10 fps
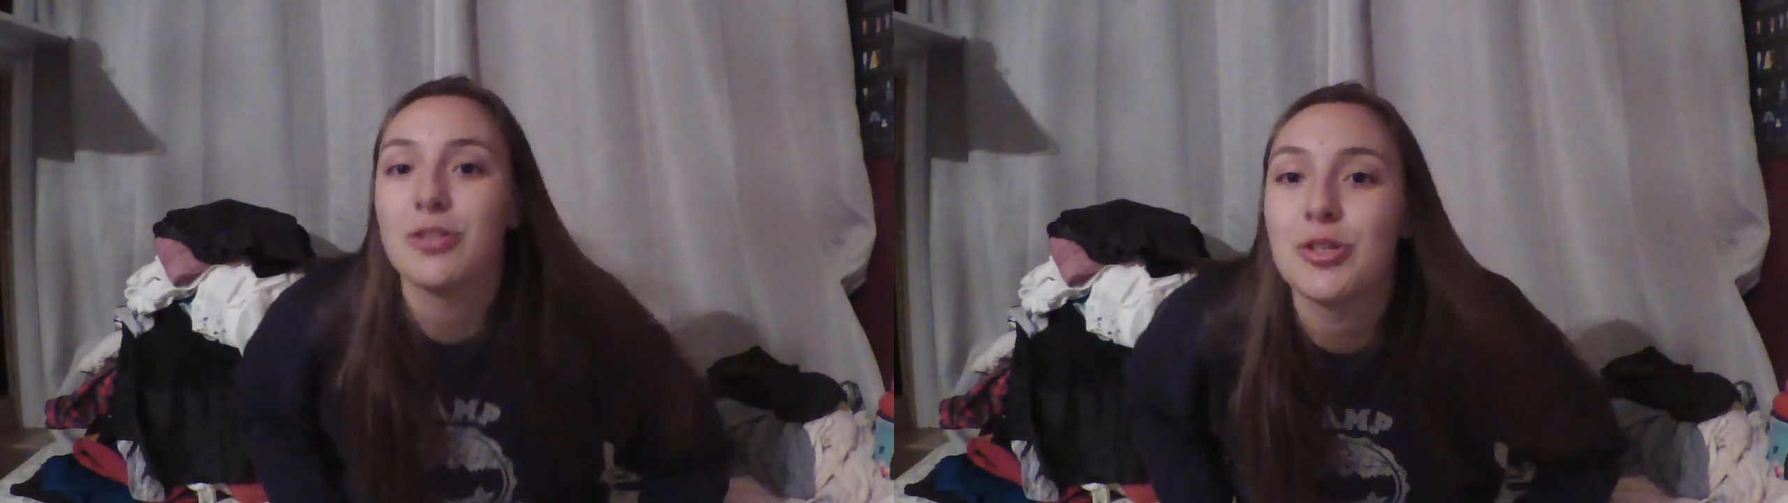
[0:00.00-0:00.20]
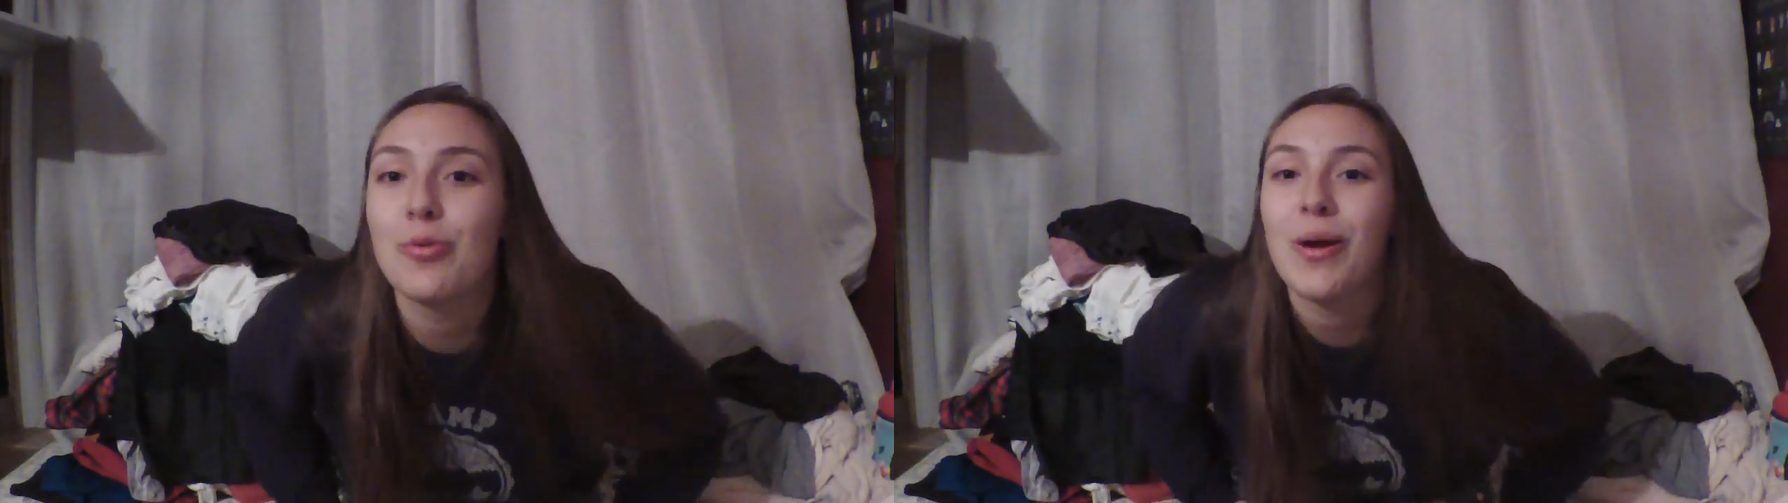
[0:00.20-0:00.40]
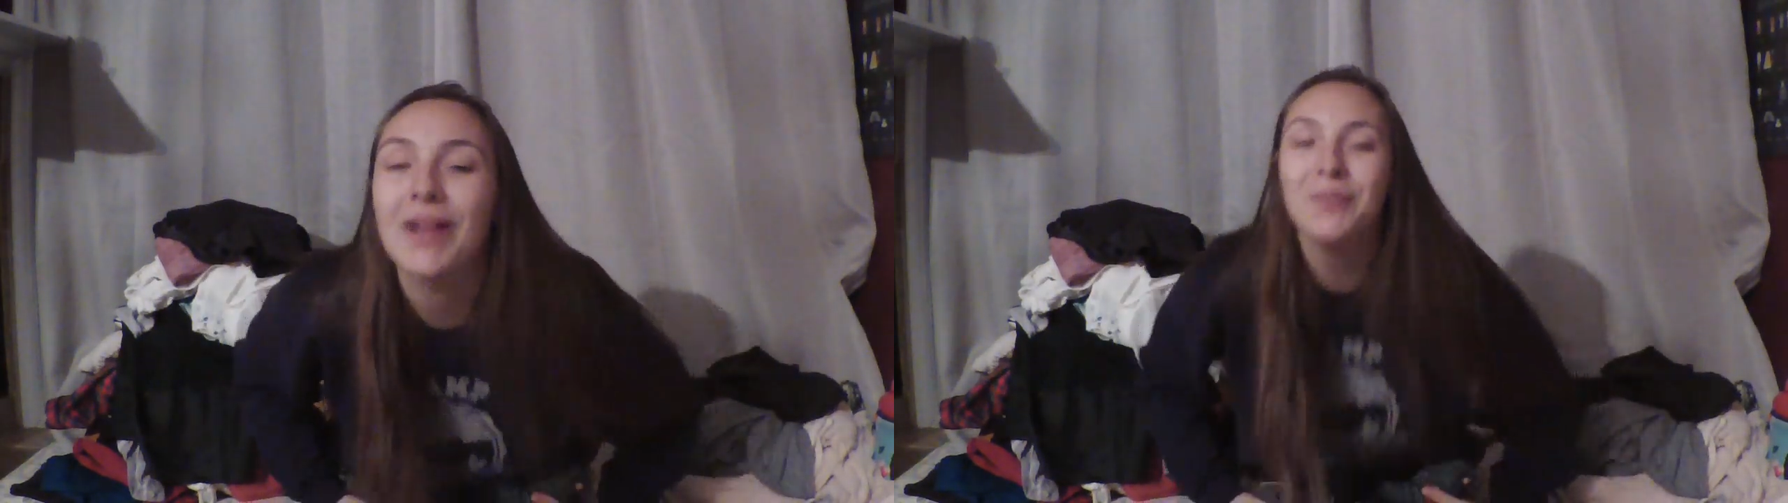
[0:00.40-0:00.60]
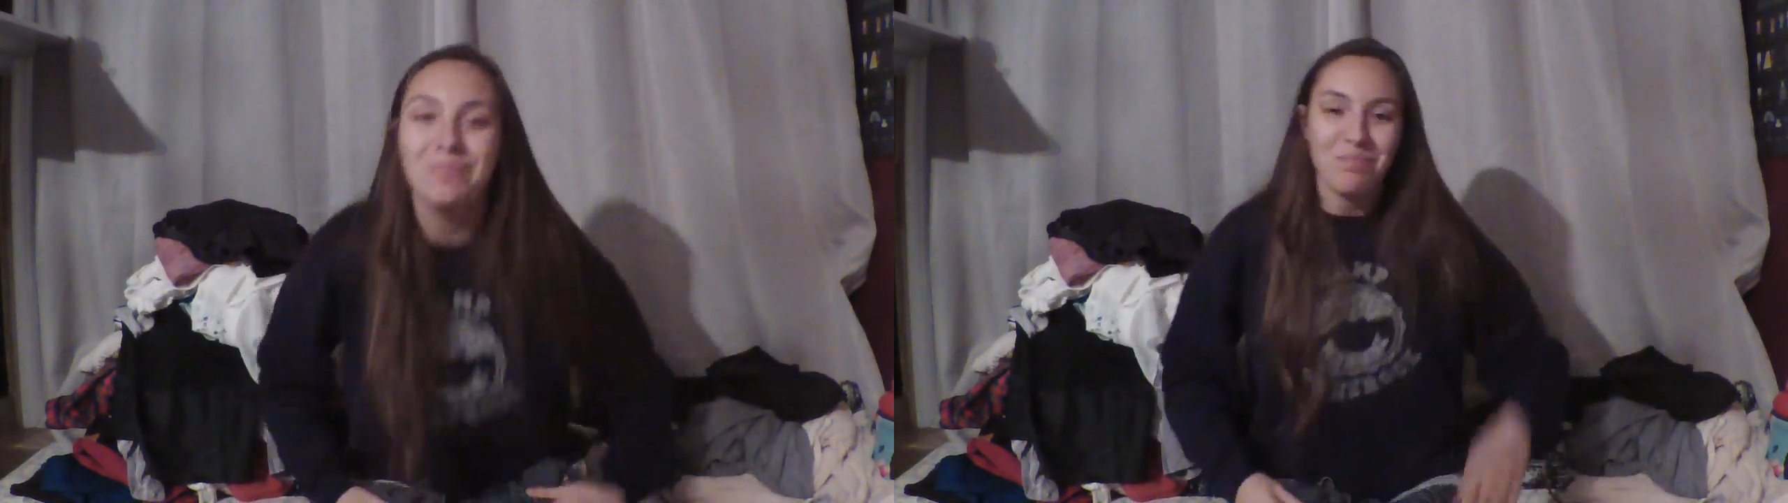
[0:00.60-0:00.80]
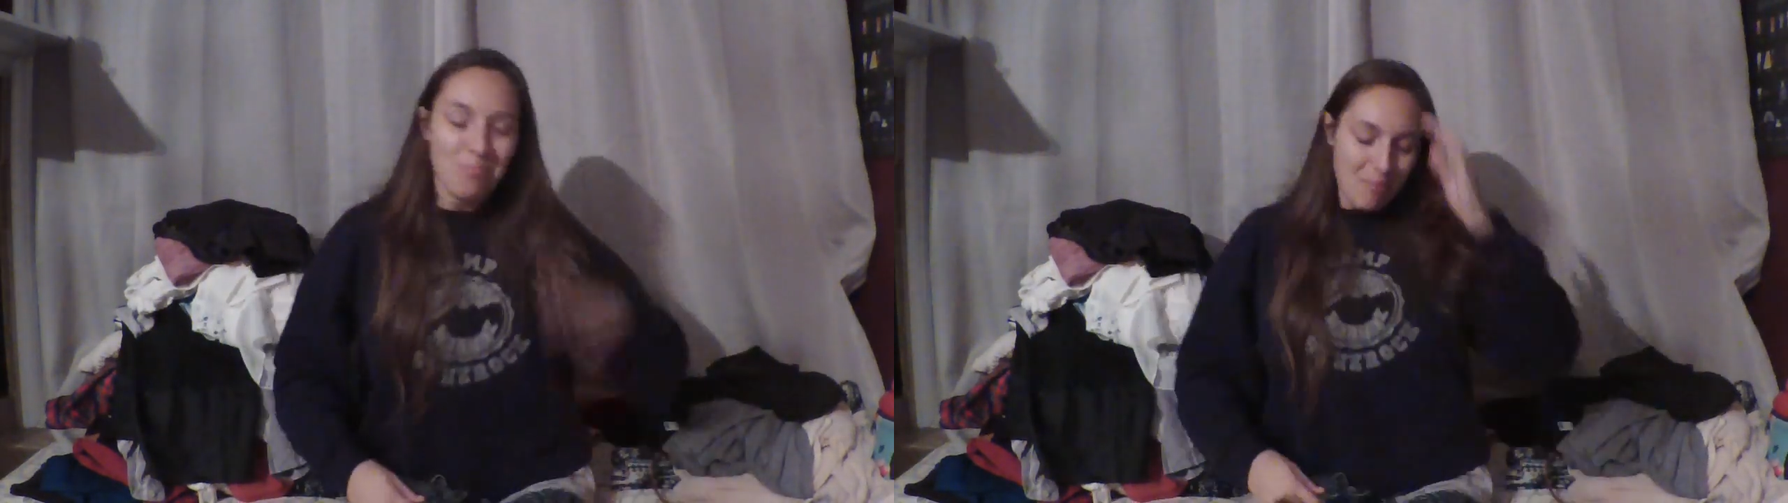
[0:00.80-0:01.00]
do well.
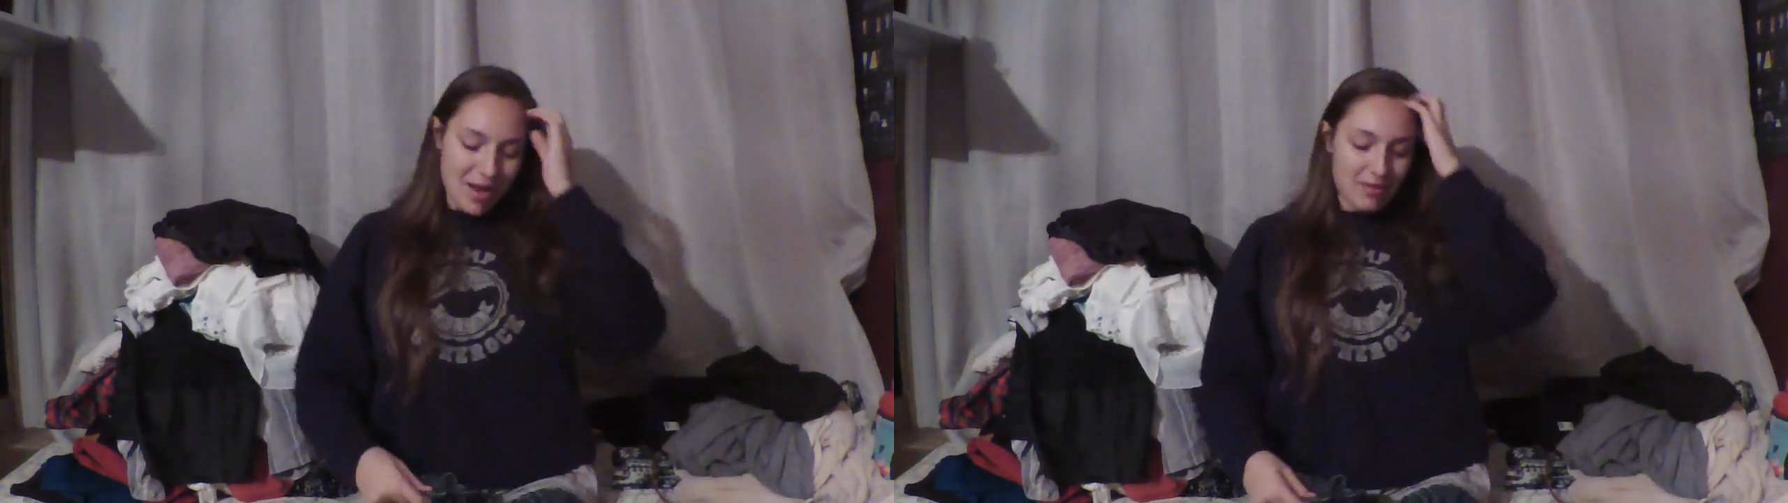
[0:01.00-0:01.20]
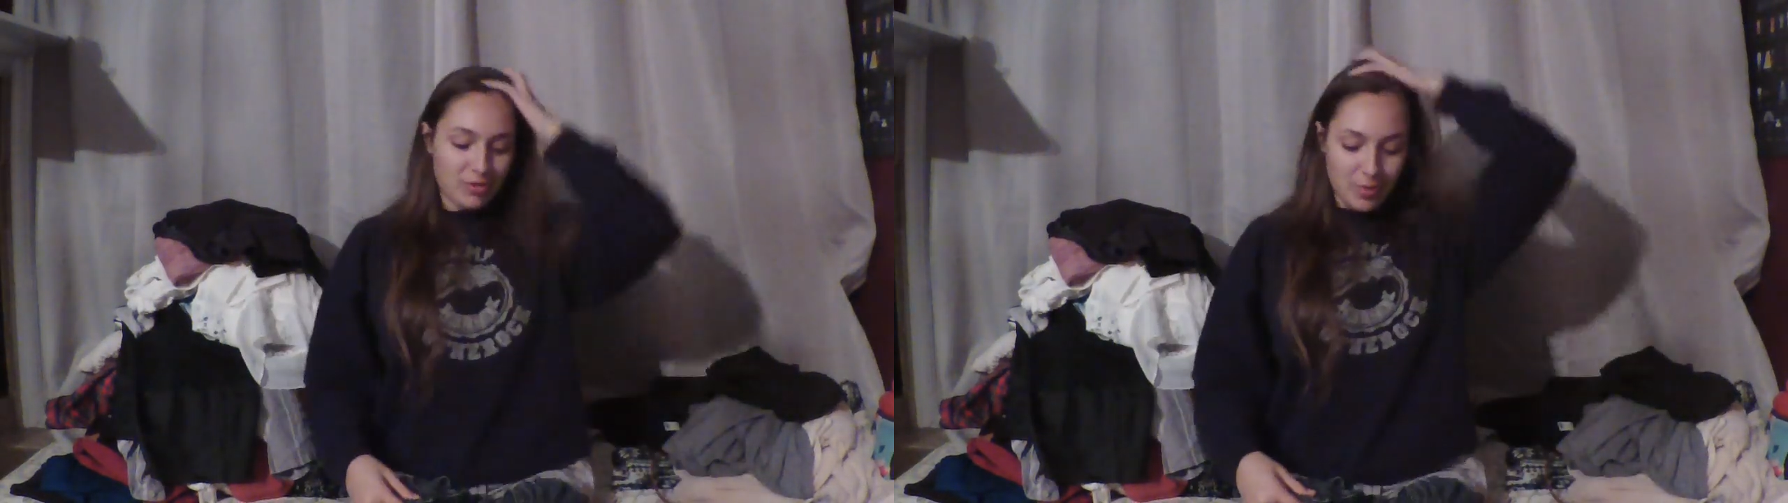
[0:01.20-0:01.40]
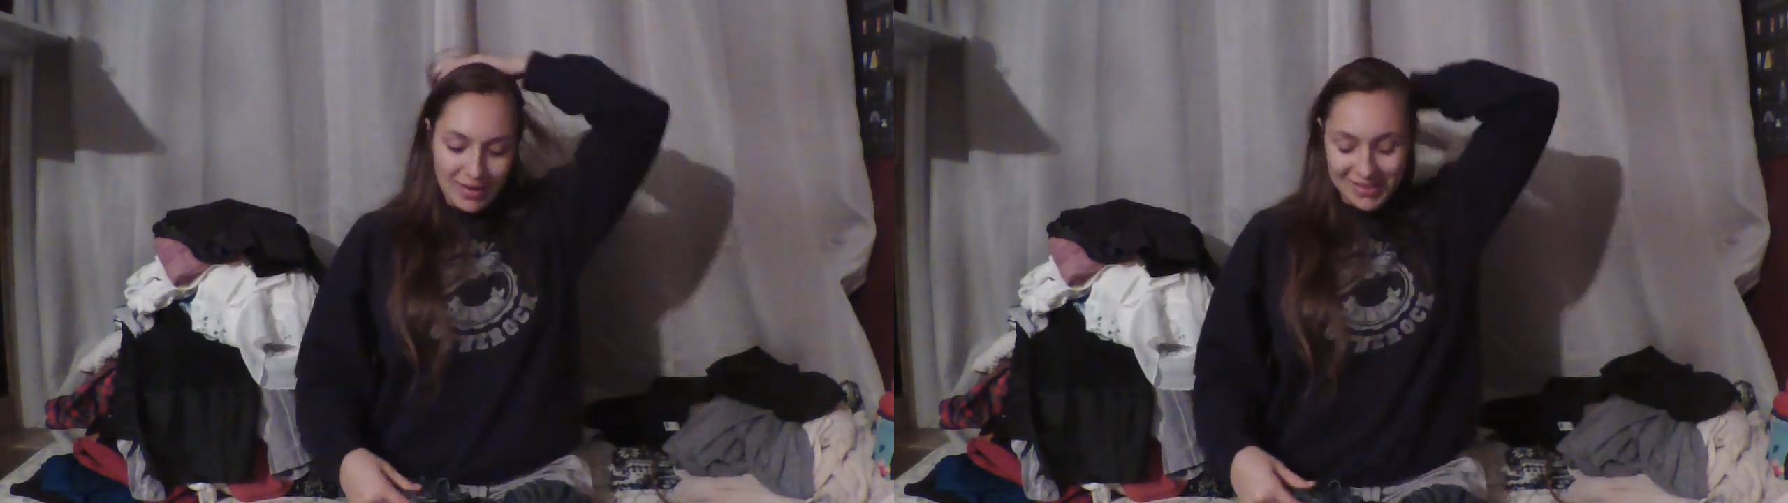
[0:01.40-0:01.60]
Might have to wait